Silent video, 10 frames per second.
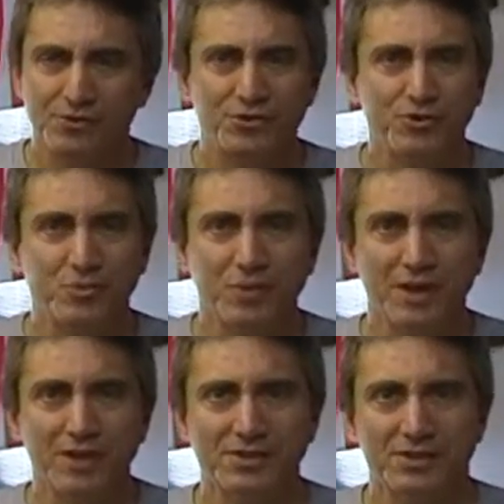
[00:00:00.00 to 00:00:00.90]

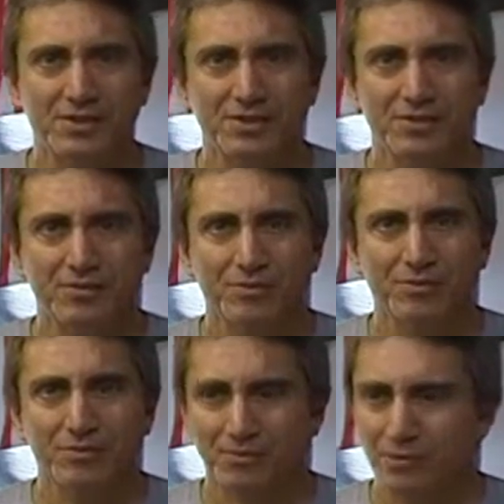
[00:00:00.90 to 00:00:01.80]
Stupid asses.
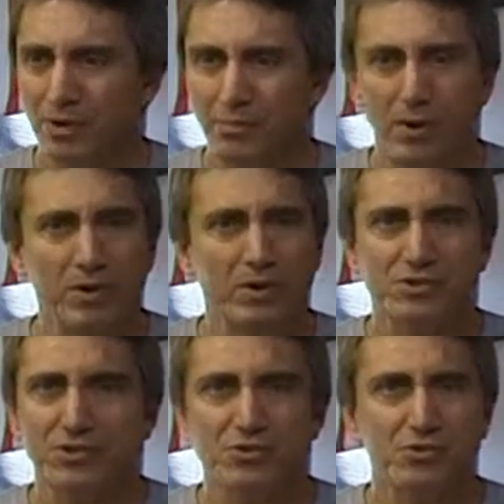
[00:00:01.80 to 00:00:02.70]

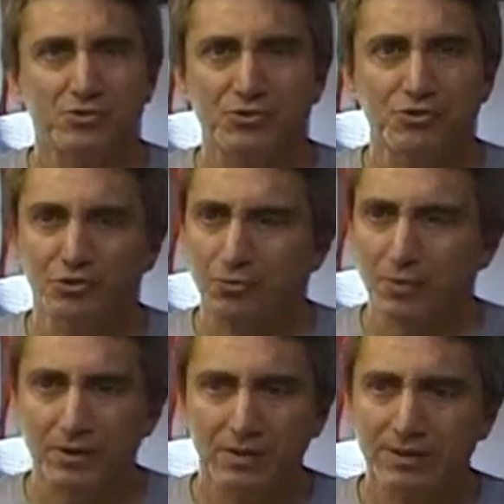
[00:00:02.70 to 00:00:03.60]
Americans are so
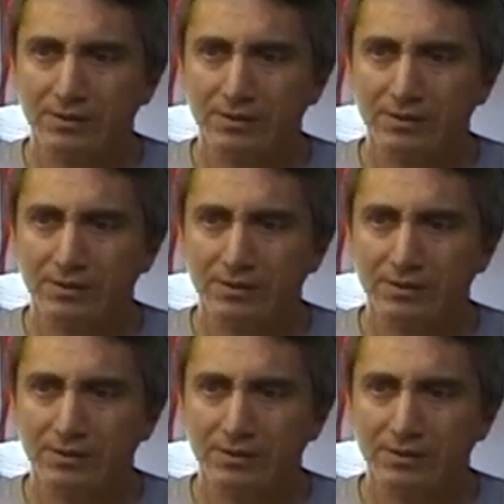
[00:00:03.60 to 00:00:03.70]
stupid.